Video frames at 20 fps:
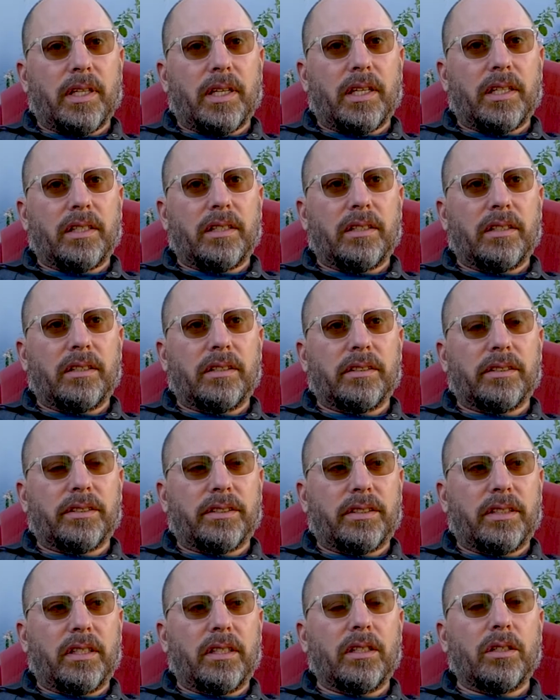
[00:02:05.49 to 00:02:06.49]
they
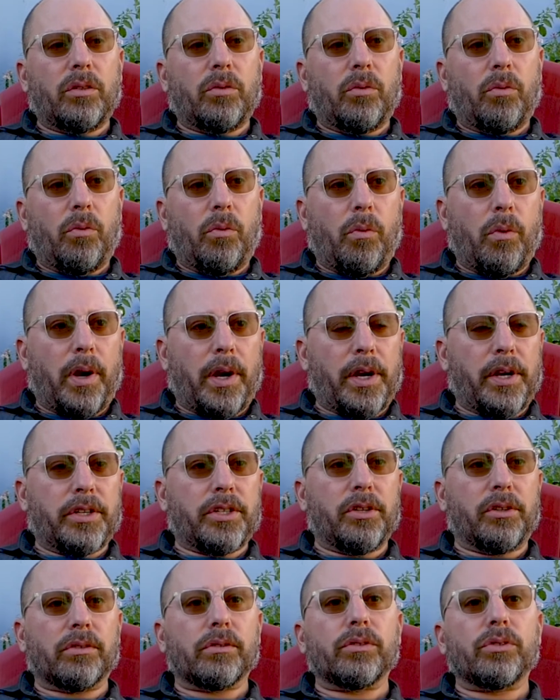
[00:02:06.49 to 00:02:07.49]
see where
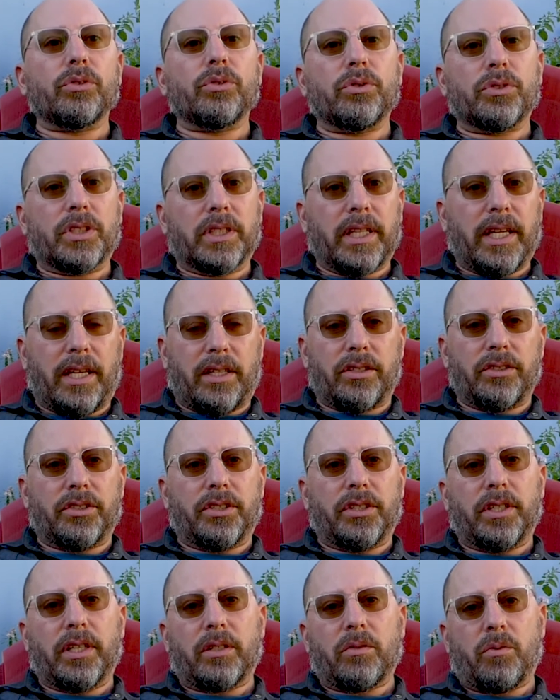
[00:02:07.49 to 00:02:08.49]
you're losing
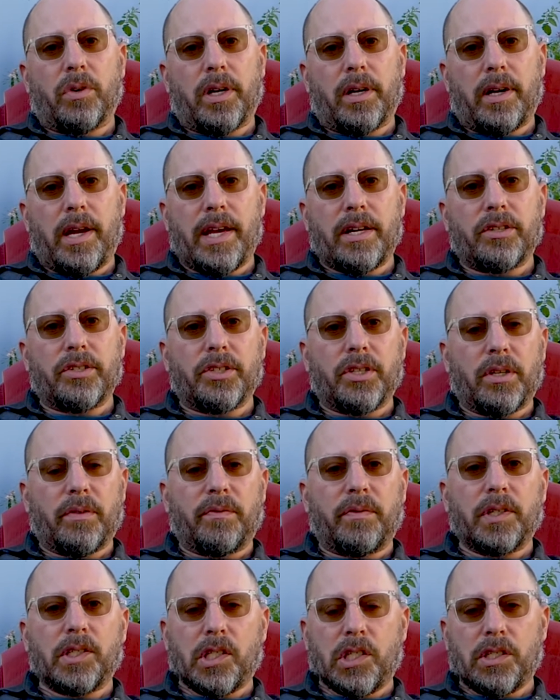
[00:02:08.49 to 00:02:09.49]
energy and where energy
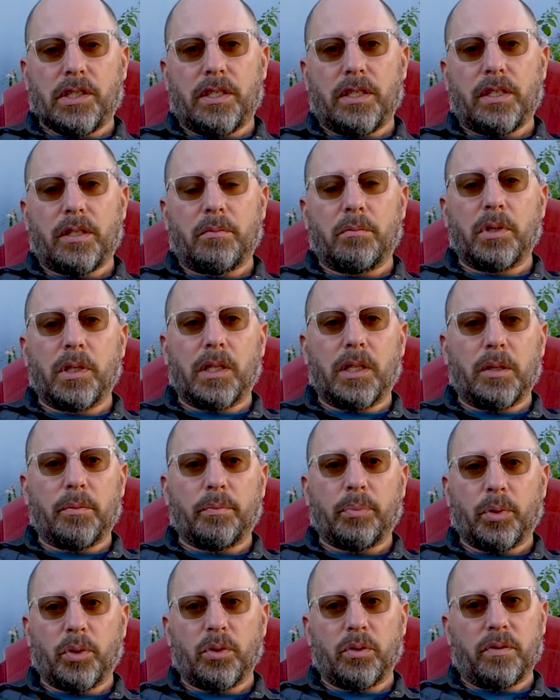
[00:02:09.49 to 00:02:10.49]
efficiency can be
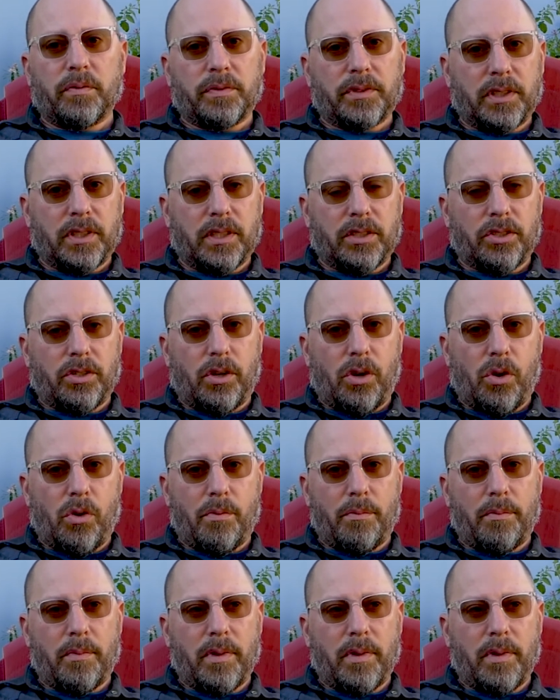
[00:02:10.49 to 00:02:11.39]
improved in your home.